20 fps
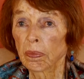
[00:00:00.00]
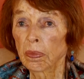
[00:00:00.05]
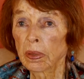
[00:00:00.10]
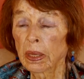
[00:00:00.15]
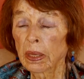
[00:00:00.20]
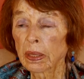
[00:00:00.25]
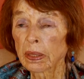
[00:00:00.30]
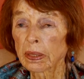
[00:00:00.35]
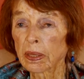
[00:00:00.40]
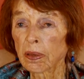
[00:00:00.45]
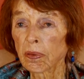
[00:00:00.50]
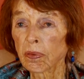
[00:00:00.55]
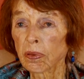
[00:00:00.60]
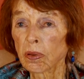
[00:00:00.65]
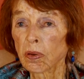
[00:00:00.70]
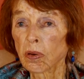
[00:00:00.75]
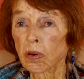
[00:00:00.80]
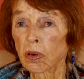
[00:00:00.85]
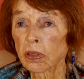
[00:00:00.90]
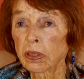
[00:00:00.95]
We had
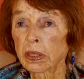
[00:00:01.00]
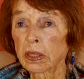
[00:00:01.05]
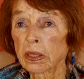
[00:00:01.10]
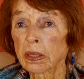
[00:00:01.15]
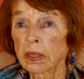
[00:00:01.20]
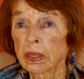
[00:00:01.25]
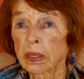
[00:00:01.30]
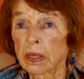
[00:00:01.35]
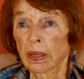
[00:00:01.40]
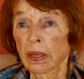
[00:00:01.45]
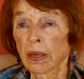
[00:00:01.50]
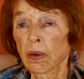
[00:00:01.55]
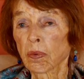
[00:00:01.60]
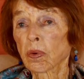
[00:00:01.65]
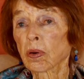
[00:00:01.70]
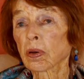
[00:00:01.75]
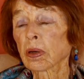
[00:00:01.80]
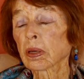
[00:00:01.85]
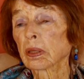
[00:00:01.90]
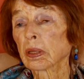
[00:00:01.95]
several horses that
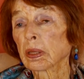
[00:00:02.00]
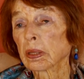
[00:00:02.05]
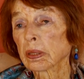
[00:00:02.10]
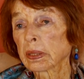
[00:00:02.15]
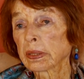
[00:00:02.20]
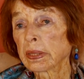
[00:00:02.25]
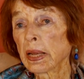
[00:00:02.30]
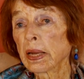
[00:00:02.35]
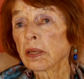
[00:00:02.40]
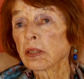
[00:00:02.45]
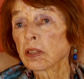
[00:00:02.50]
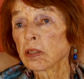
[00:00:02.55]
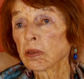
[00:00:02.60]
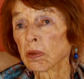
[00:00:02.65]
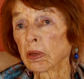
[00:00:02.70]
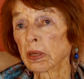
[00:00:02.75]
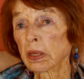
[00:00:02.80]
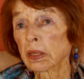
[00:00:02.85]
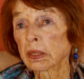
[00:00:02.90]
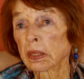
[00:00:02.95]
were sent
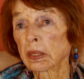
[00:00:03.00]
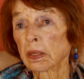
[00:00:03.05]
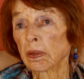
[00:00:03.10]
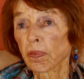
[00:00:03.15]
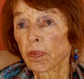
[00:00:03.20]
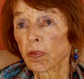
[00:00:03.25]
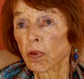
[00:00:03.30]
to us,